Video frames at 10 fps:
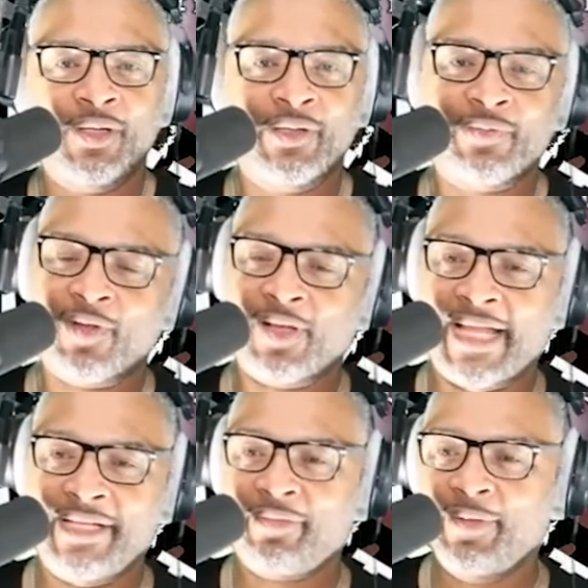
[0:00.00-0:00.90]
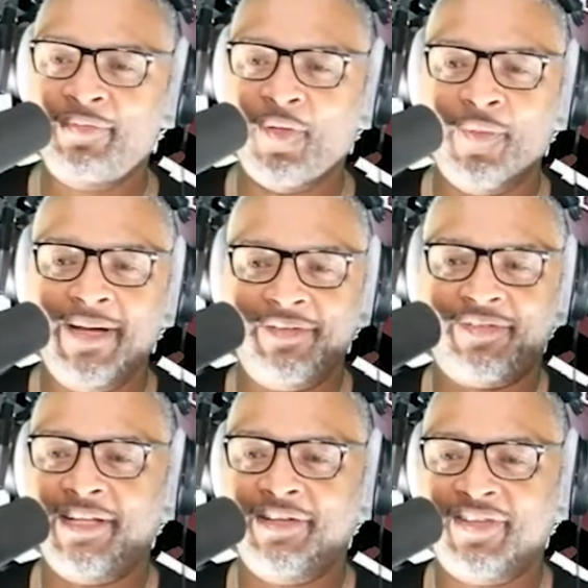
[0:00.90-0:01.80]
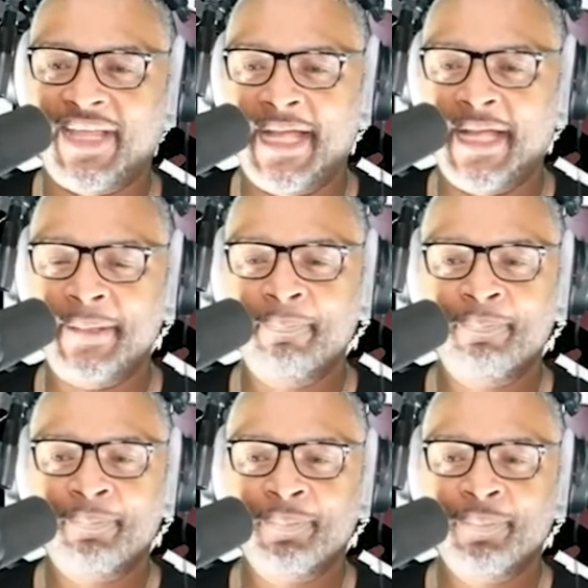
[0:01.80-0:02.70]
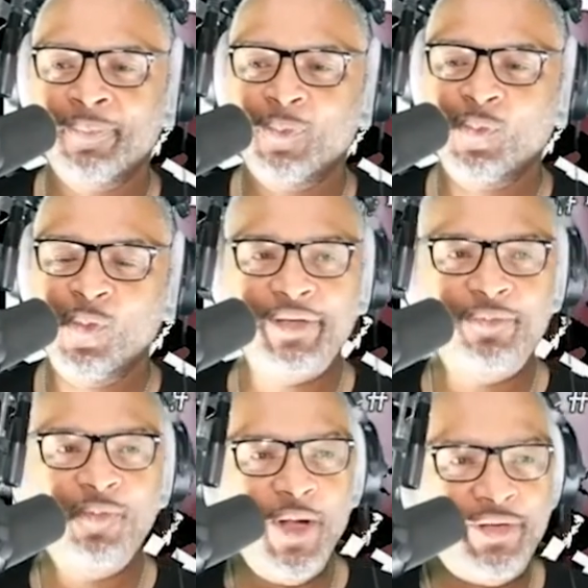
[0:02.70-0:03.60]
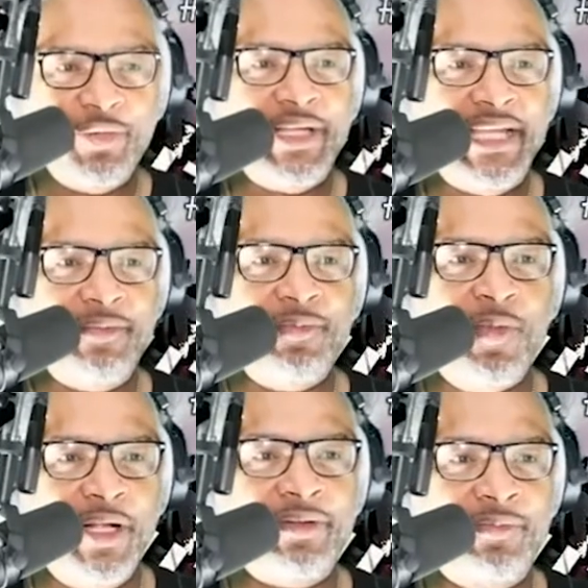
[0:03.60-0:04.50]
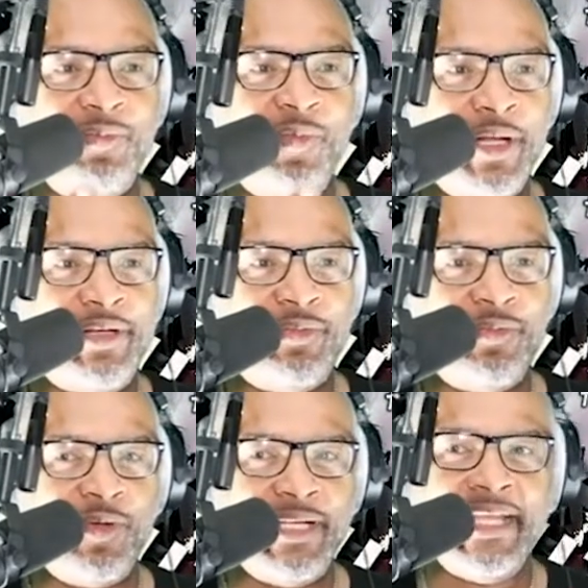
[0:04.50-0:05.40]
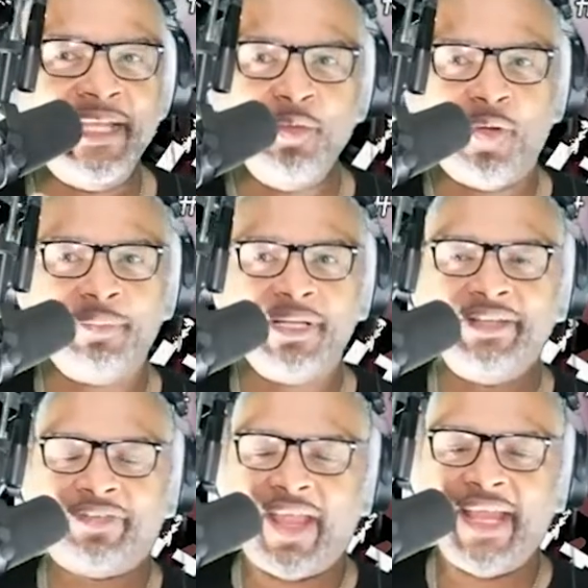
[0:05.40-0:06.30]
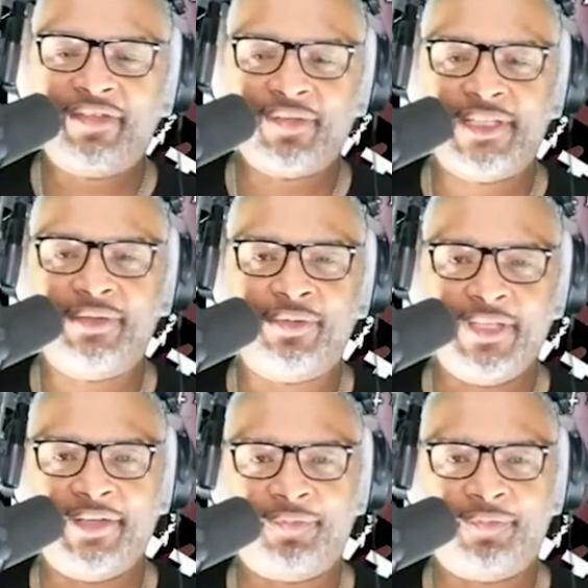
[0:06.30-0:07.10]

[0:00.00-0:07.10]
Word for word: for like three four months at a time. What what do he uh-huh. what what would he normally say to you if